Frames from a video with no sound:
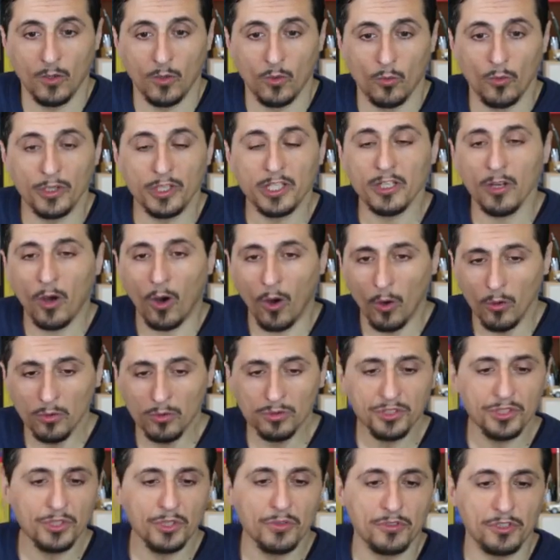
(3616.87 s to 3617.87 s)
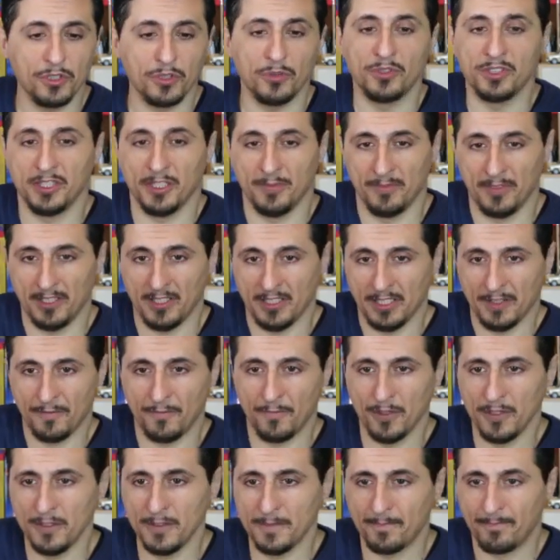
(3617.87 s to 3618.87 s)
We can also do something
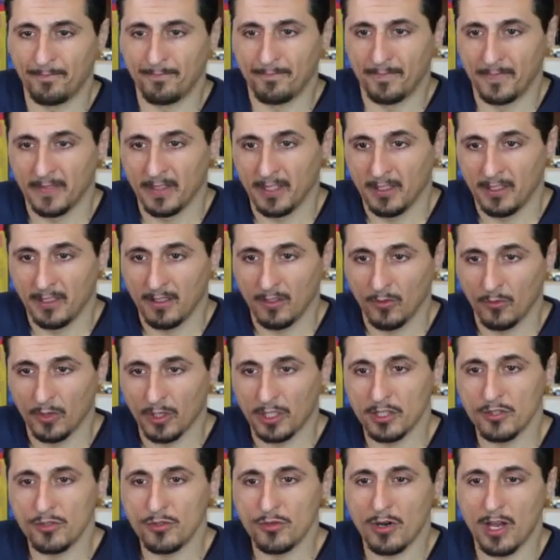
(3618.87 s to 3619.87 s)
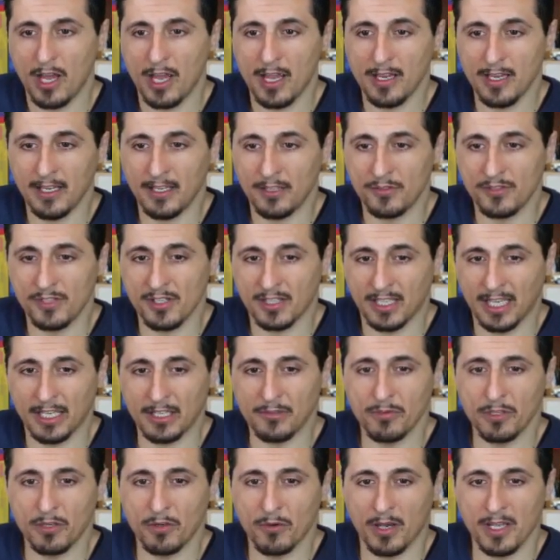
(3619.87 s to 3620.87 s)
different. We can try and use a GET
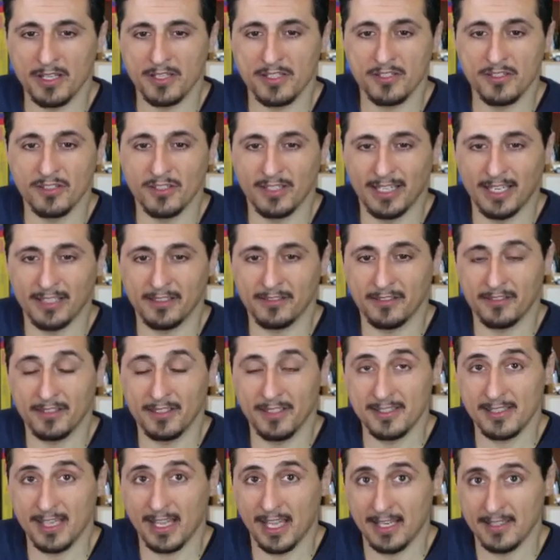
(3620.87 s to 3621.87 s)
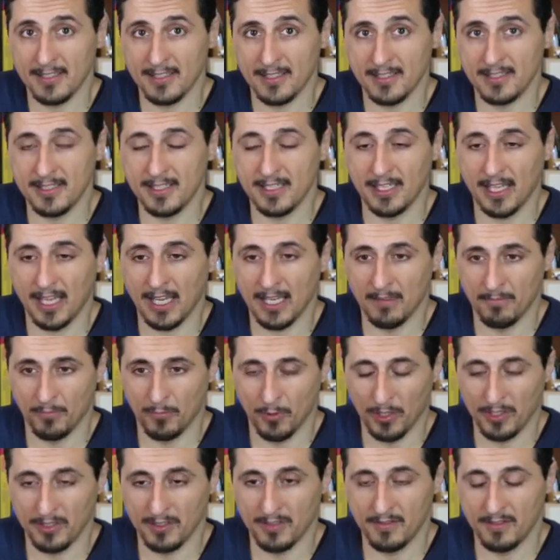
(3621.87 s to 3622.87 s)
request to get this SSE
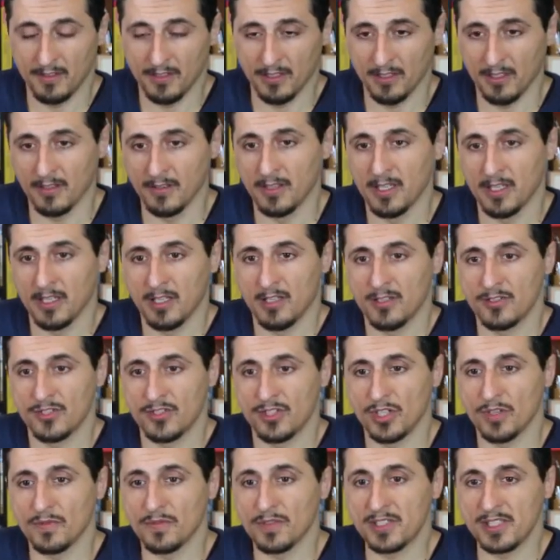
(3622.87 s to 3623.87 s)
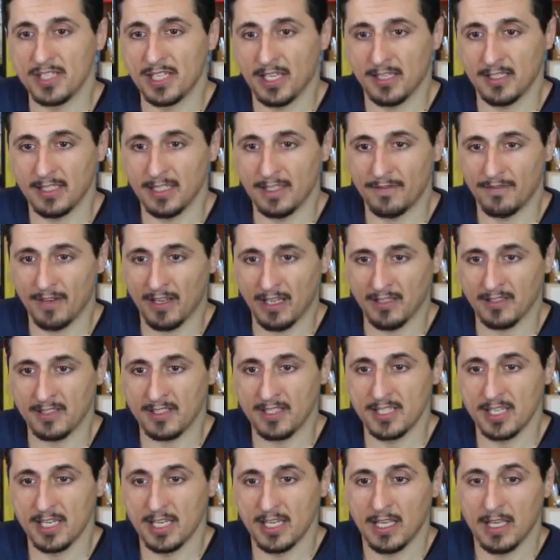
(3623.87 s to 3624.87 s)
endpoint, the server send
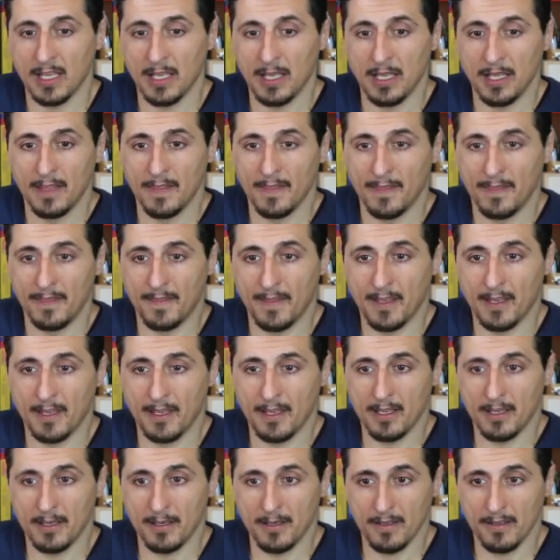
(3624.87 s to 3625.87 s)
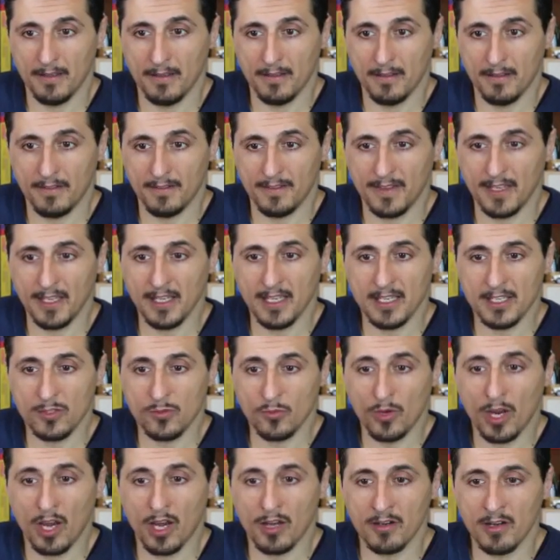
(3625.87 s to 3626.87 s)
events. The thing is,
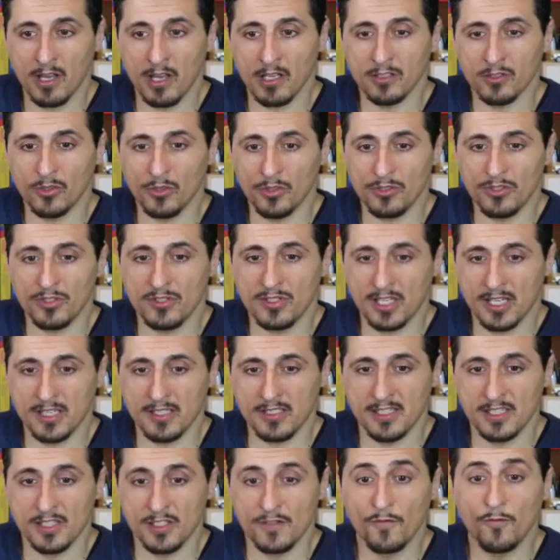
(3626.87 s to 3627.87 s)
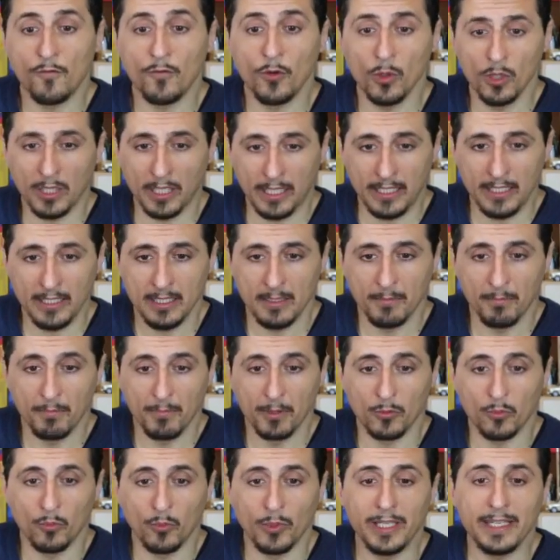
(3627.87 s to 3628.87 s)
we are not going to test this fully,
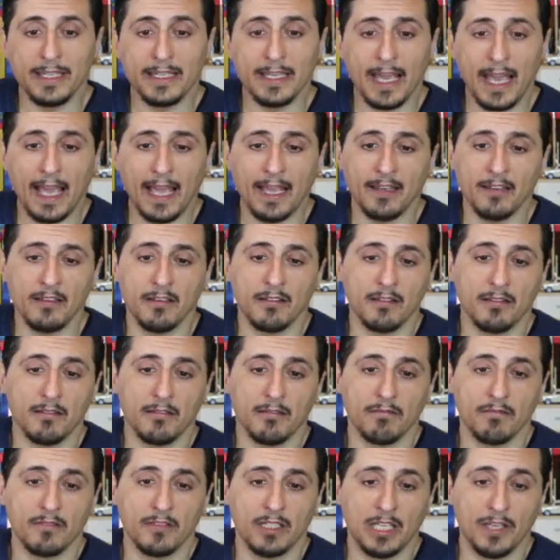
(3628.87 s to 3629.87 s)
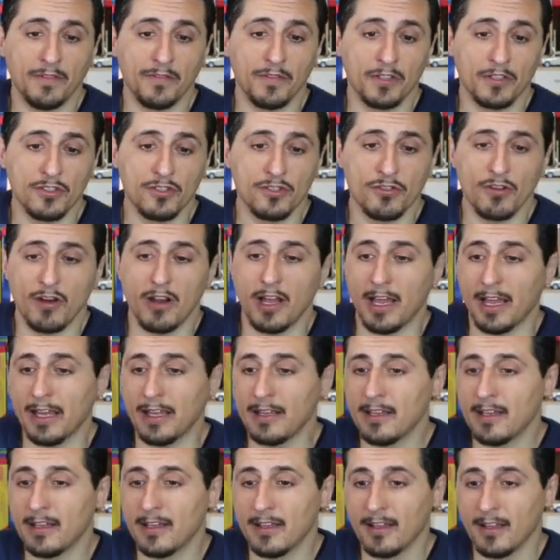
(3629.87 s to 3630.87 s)
but we can give it a try
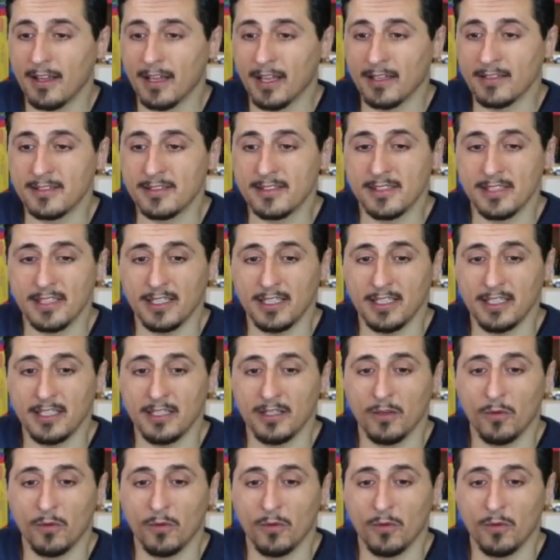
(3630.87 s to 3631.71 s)
and see